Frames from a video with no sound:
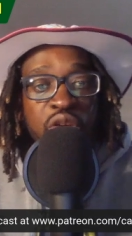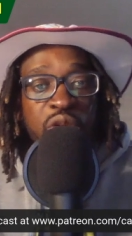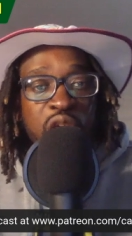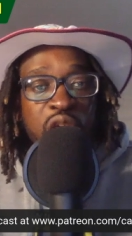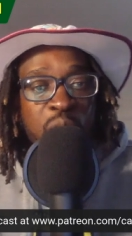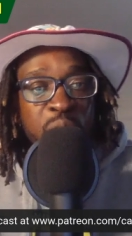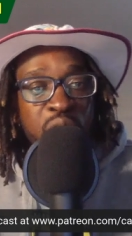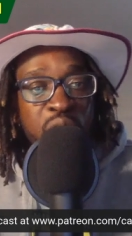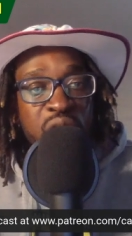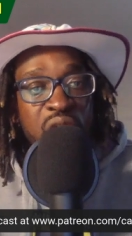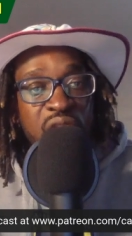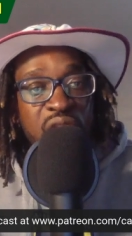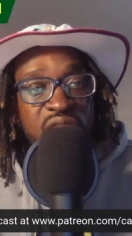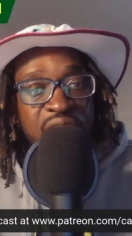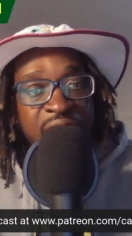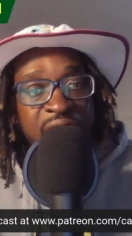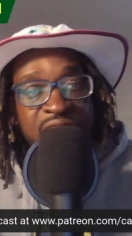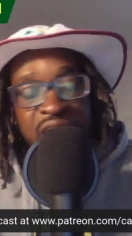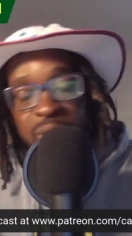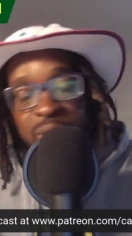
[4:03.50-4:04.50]
Cricket Podcast
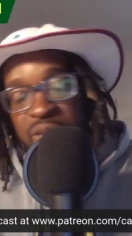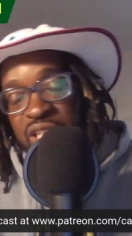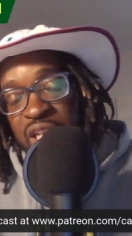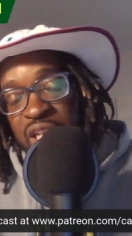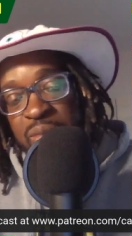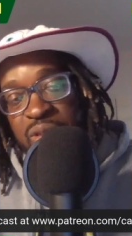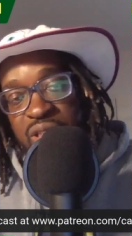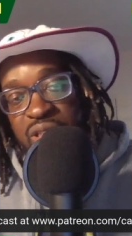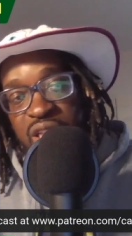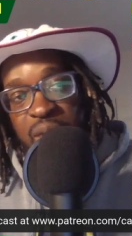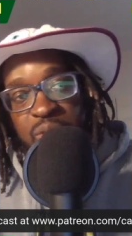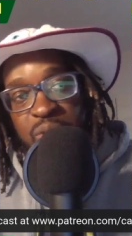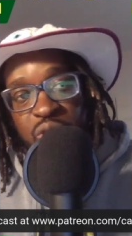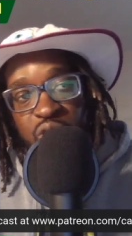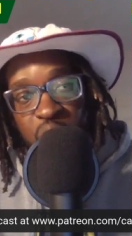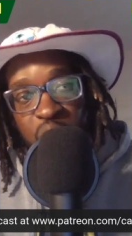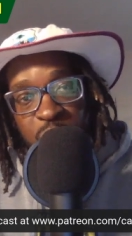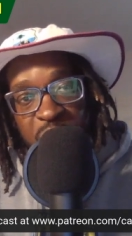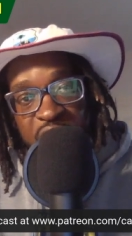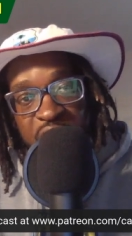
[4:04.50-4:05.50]
at
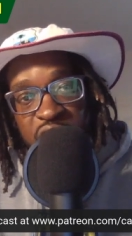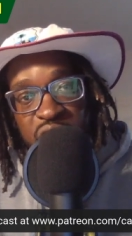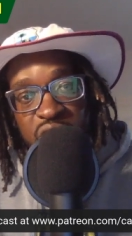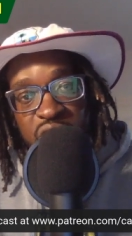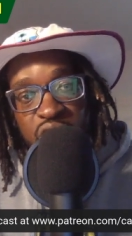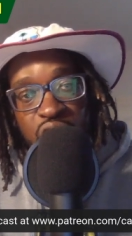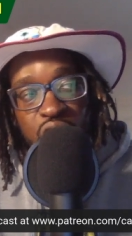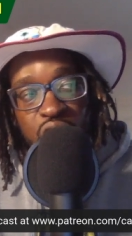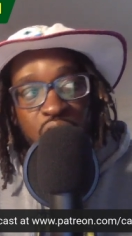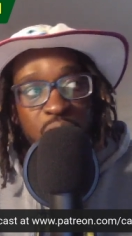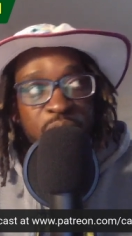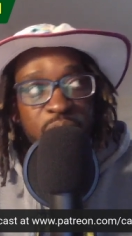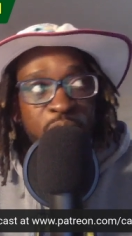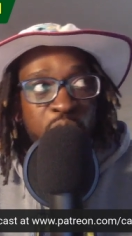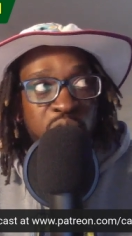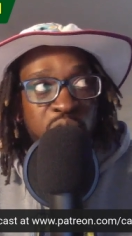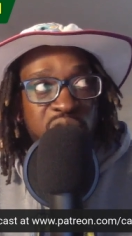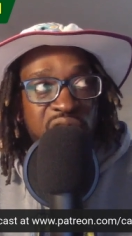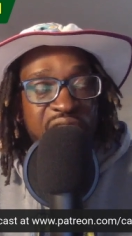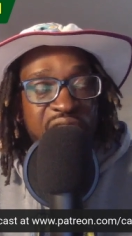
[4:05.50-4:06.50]
www.patreon.com
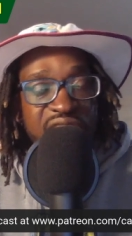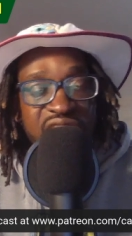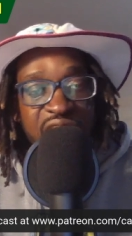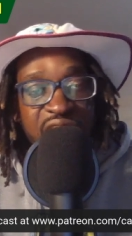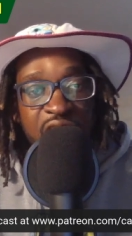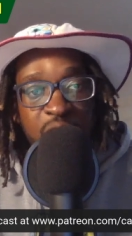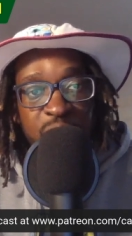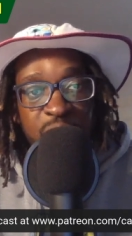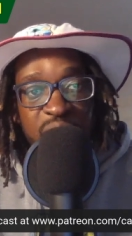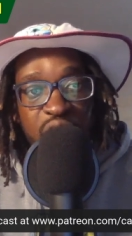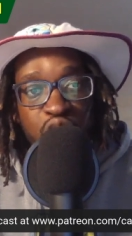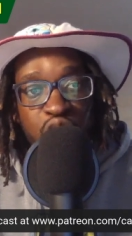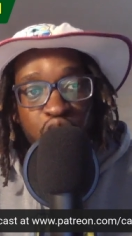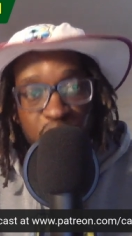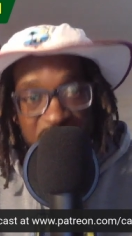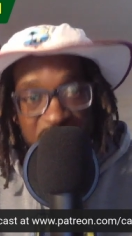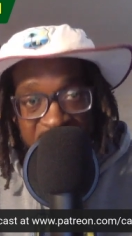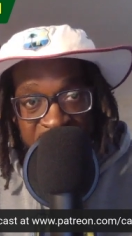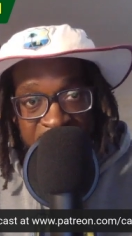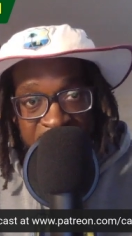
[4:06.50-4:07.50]
forward slash Caribbean
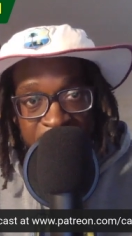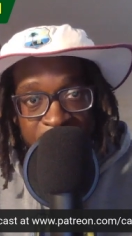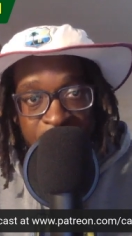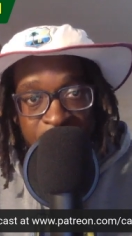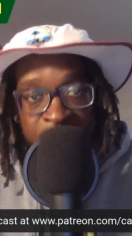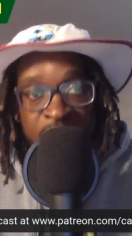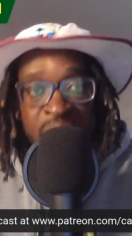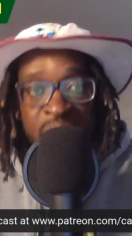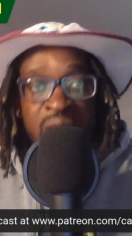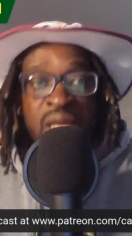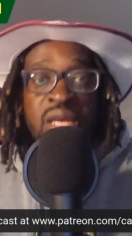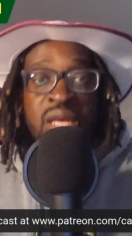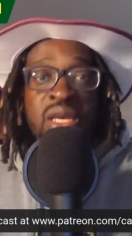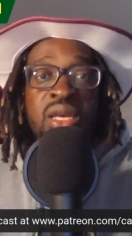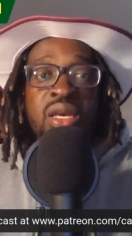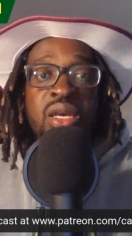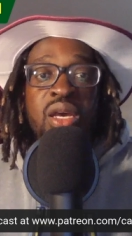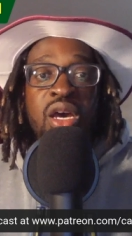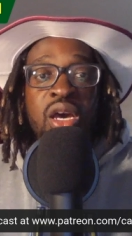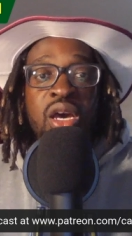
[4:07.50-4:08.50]
Cricket.
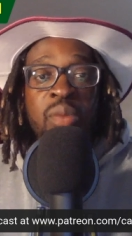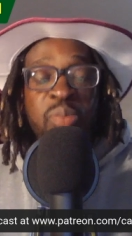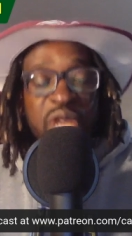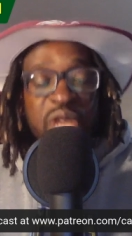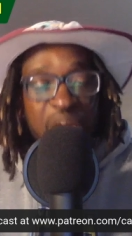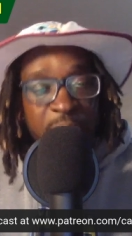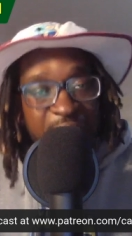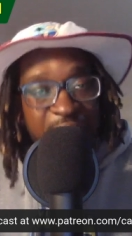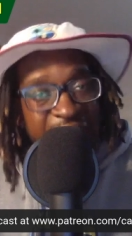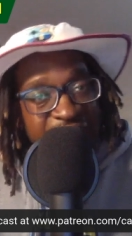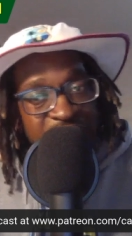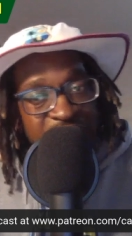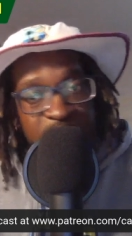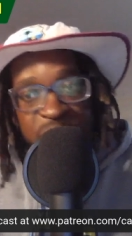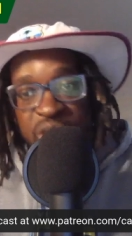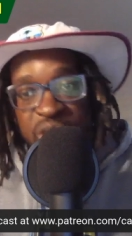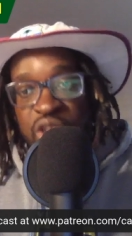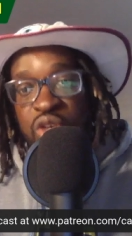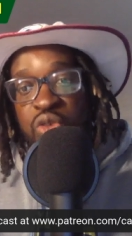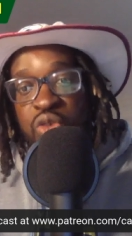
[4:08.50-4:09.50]
Uh, big up
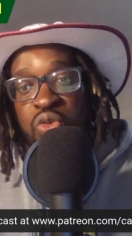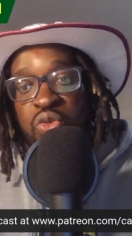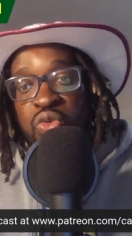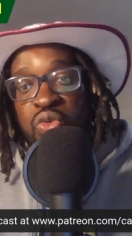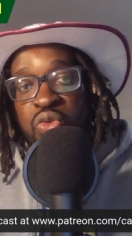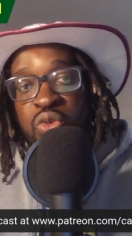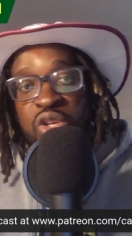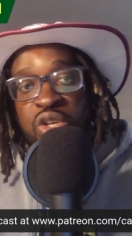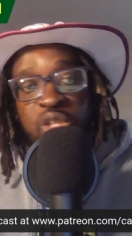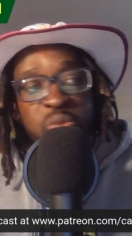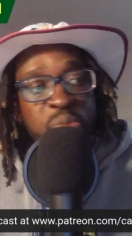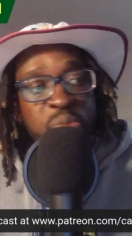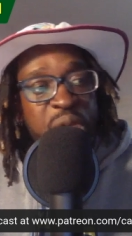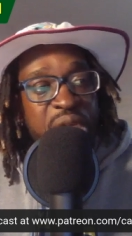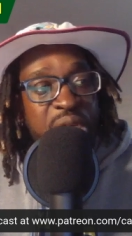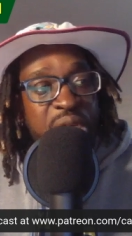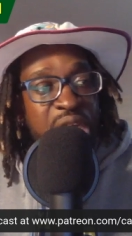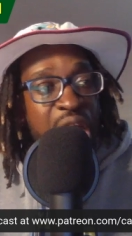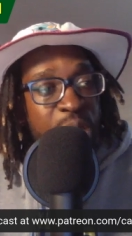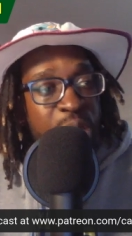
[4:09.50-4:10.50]
anybody who has
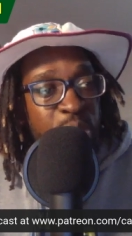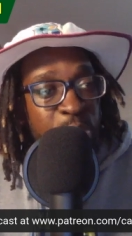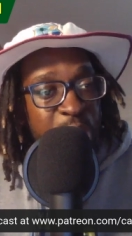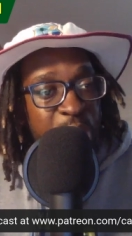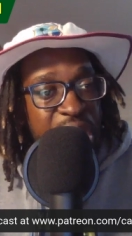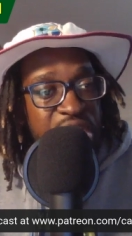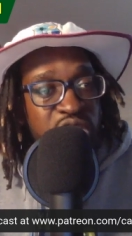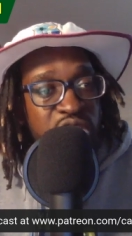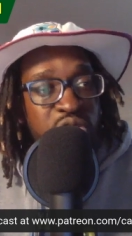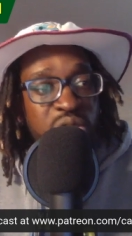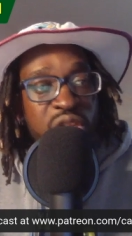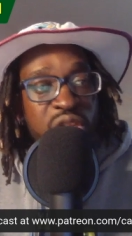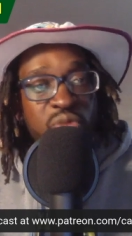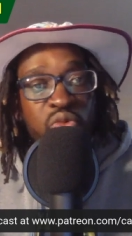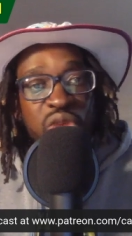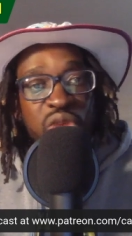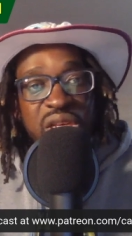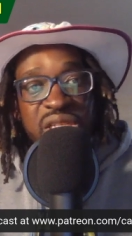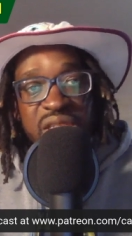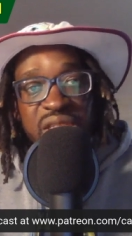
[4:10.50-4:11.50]
become a patron
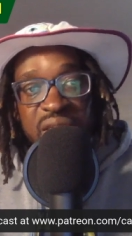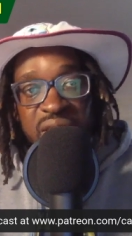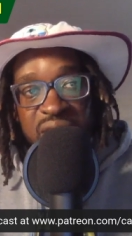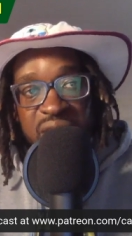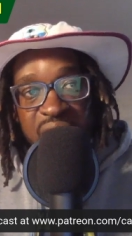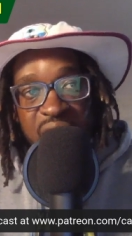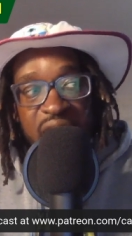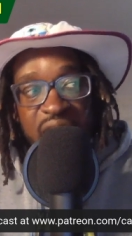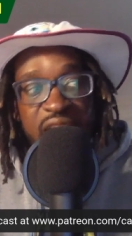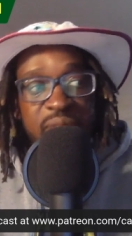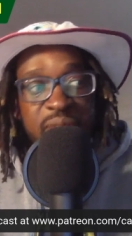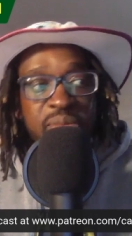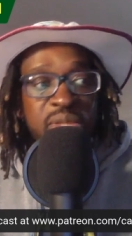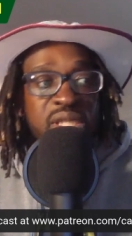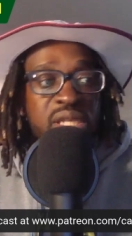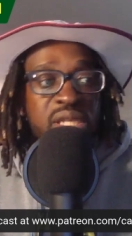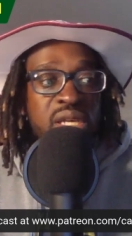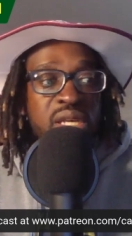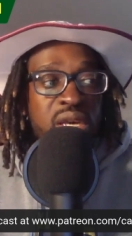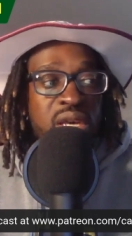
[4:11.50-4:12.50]
in recent
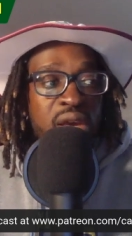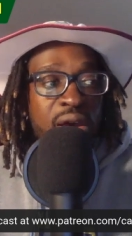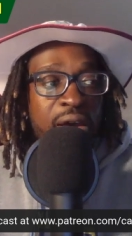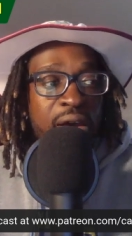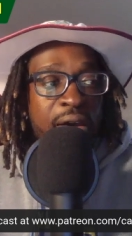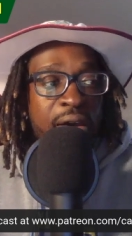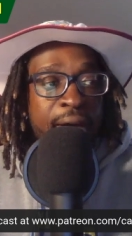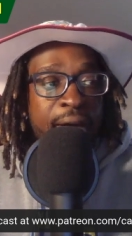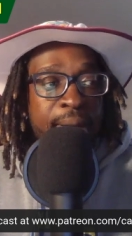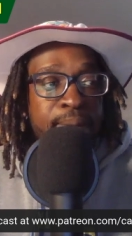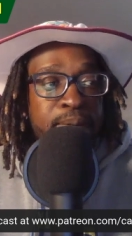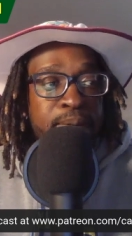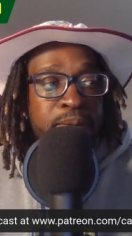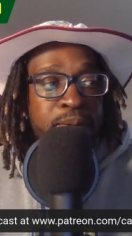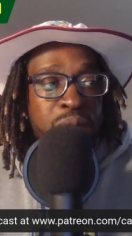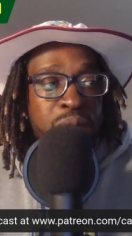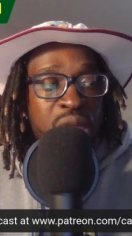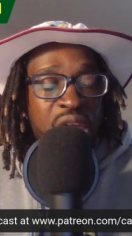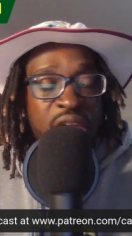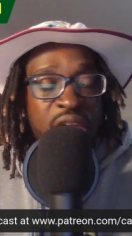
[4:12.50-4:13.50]
times.
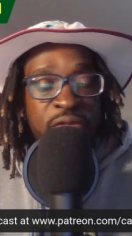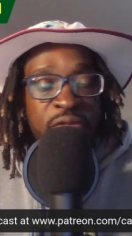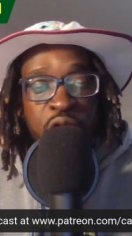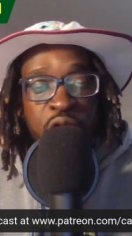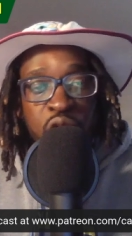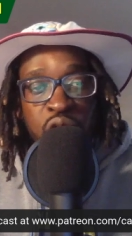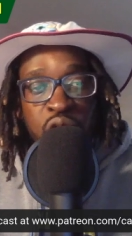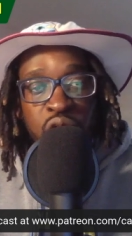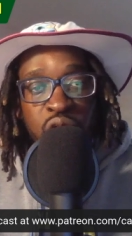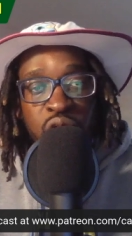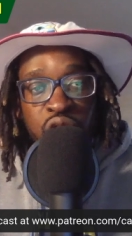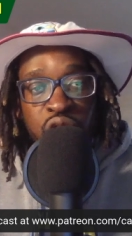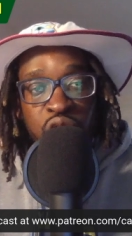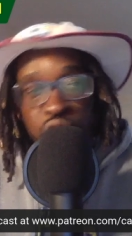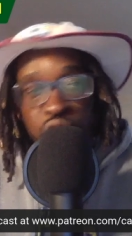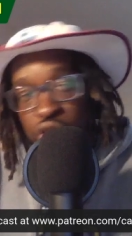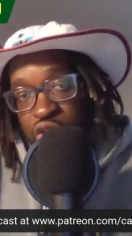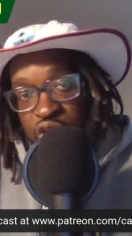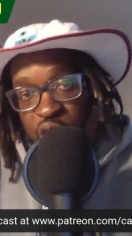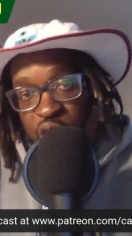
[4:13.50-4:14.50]
Um, if you're
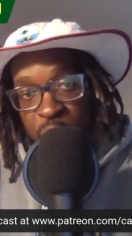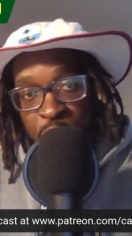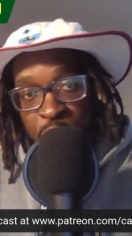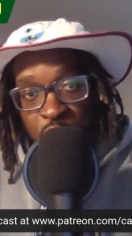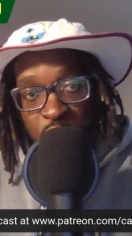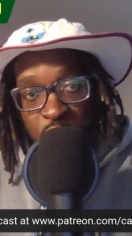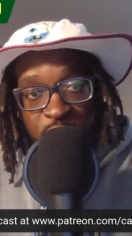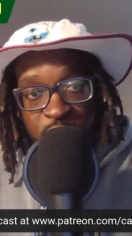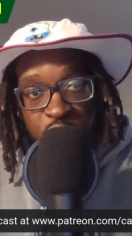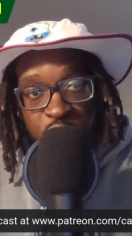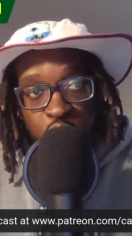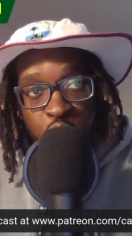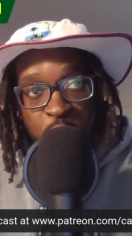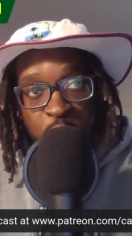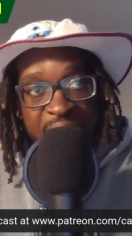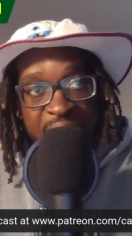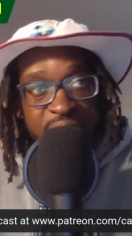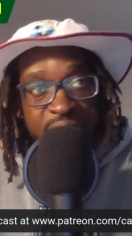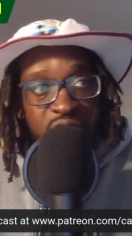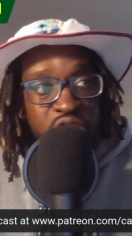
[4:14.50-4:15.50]
you can support for two
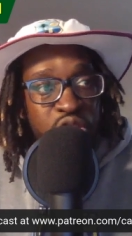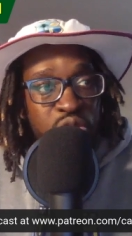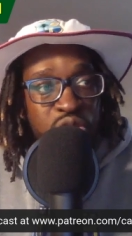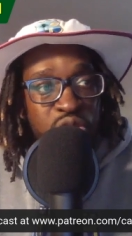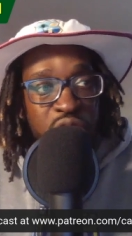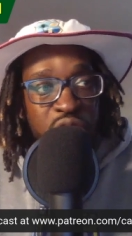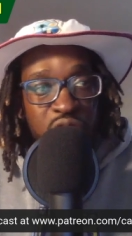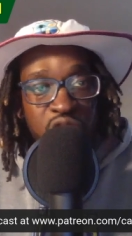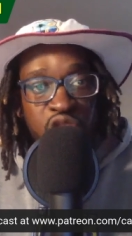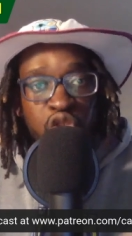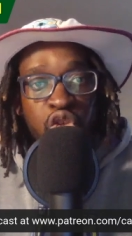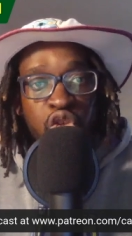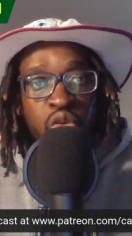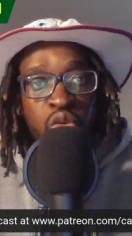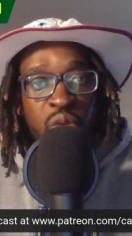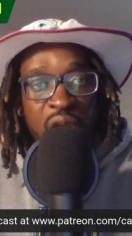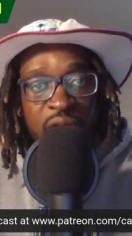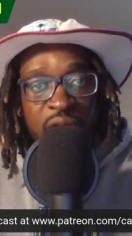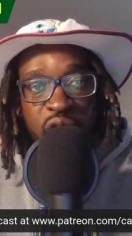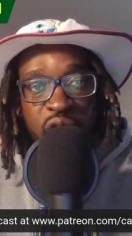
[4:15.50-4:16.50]
pounds, two dollars,
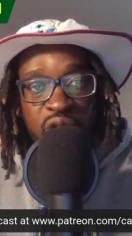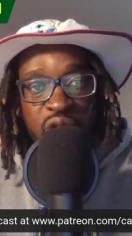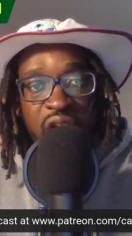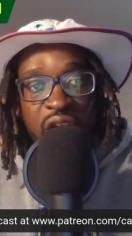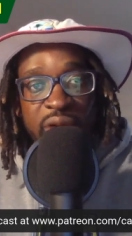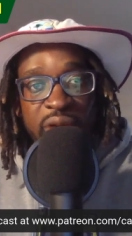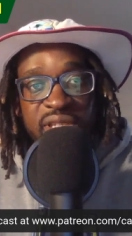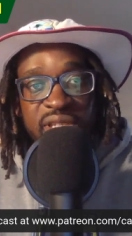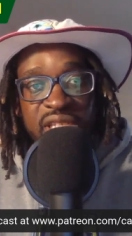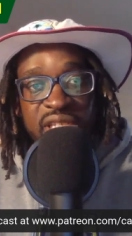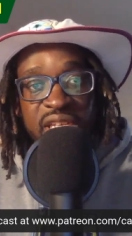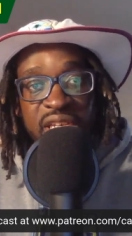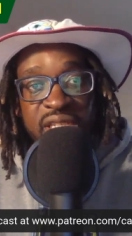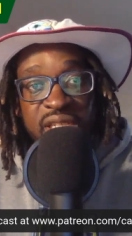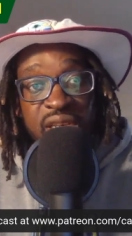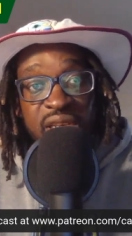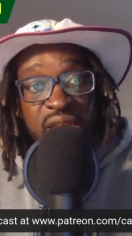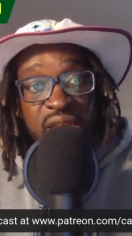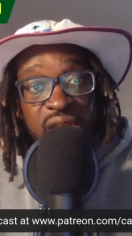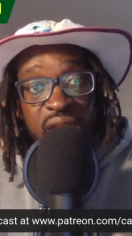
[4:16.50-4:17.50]
to whatever your currency is,